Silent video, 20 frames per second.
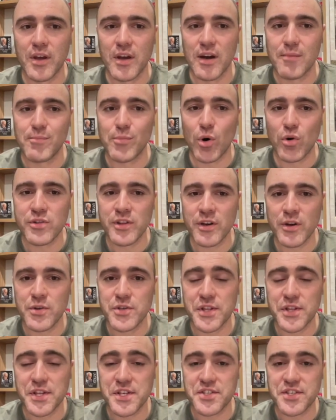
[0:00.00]
among those
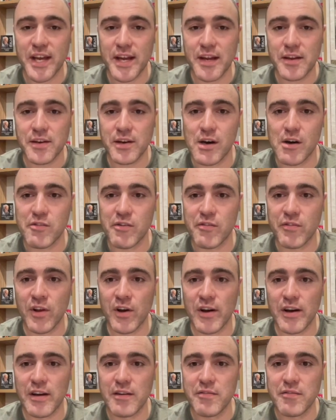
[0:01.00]
in the second half of
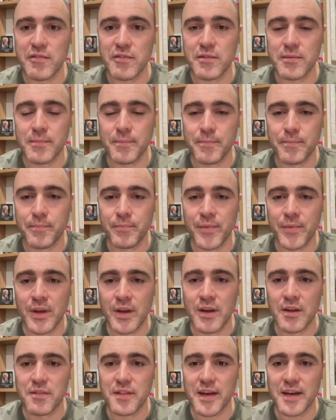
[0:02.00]
life,
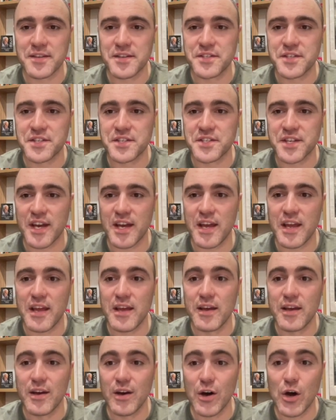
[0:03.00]
that is to say,
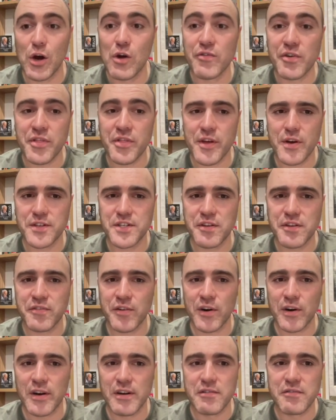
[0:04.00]
over
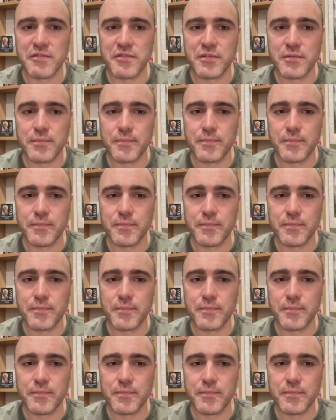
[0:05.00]
35,